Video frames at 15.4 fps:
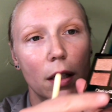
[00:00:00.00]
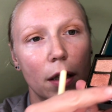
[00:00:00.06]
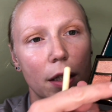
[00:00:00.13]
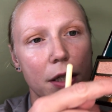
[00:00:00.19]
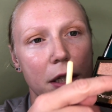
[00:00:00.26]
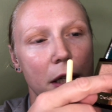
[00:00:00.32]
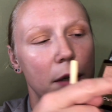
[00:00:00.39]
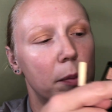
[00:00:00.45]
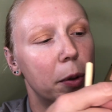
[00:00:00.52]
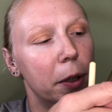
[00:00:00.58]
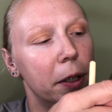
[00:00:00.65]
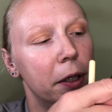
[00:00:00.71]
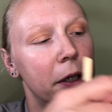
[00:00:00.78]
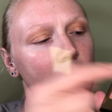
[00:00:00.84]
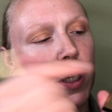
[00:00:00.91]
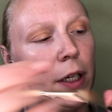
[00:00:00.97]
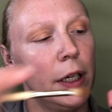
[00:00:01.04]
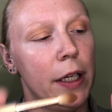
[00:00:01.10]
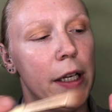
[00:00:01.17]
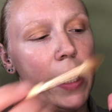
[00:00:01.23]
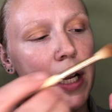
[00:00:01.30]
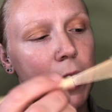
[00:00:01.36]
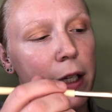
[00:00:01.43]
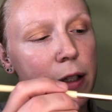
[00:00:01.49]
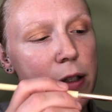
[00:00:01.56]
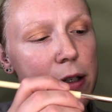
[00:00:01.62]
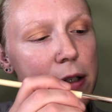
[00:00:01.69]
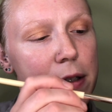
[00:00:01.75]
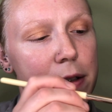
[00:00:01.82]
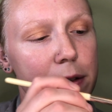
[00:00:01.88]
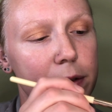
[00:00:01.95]
Just gonna put in our
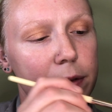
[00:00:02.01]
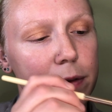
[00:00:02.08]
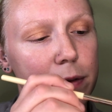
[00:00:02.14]
Enhance.